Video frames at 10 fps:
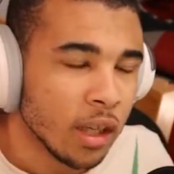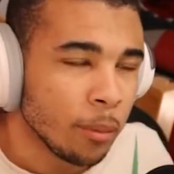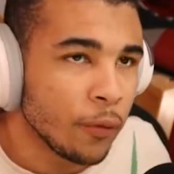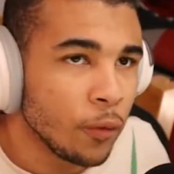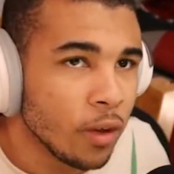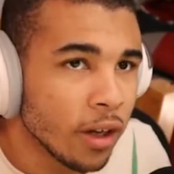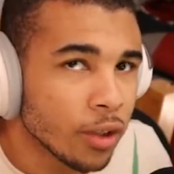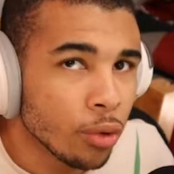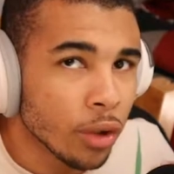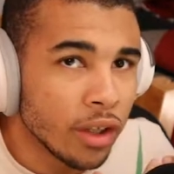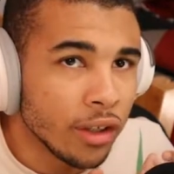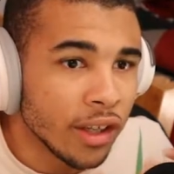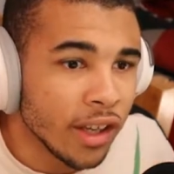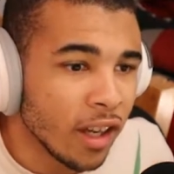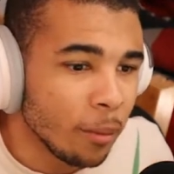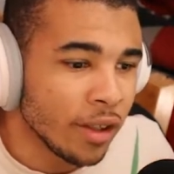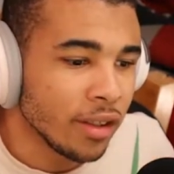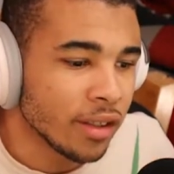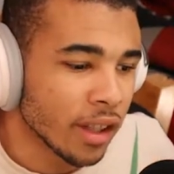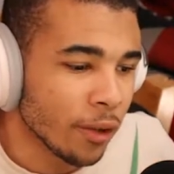But if you guys are looking to
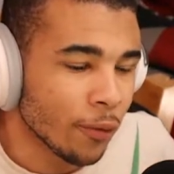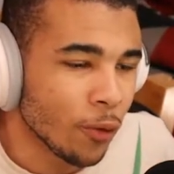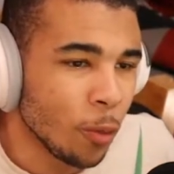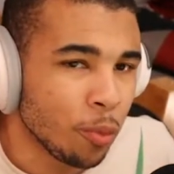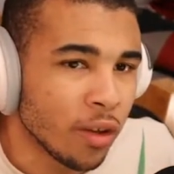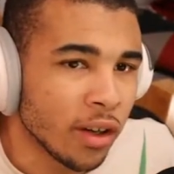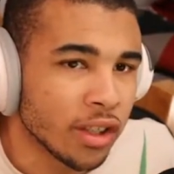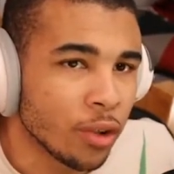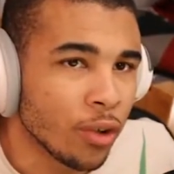animate inside of Roblox,